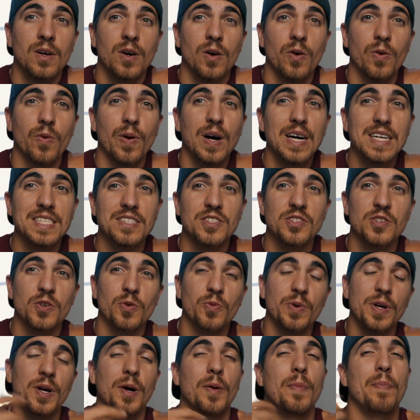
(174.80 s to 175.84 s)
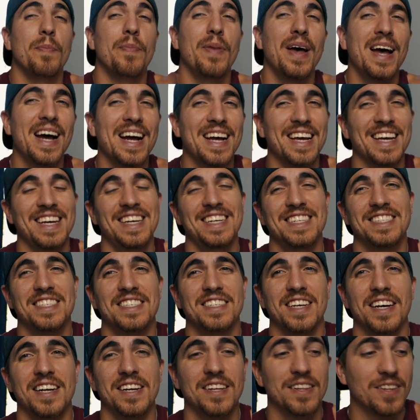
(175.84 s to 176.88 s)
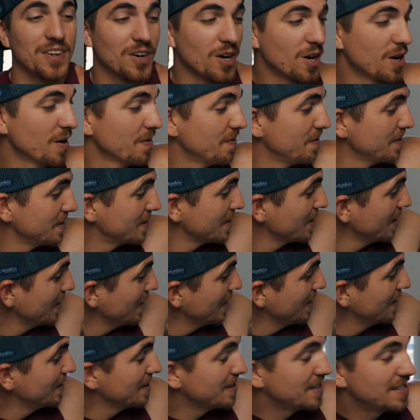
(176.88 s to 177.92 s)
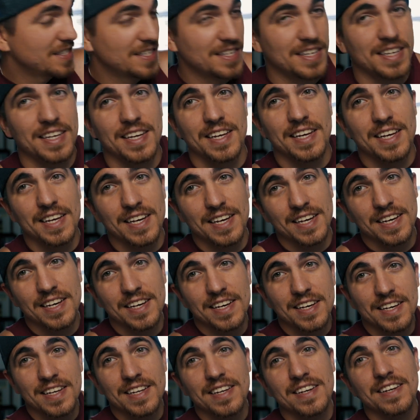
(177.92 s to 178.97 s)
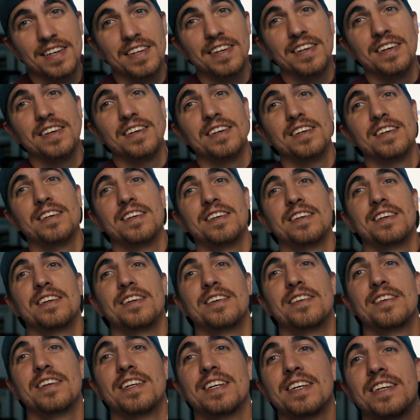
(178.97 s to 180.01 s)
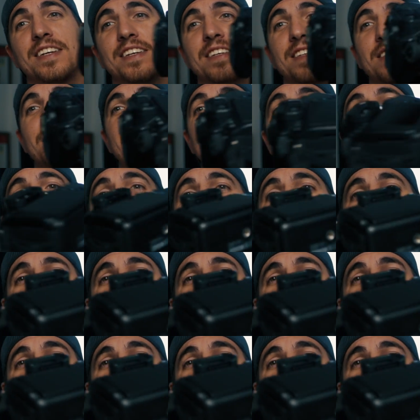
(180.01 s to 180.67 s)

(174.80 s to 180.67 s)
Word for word: All right, so we are back inside of the office, guys, and here it is,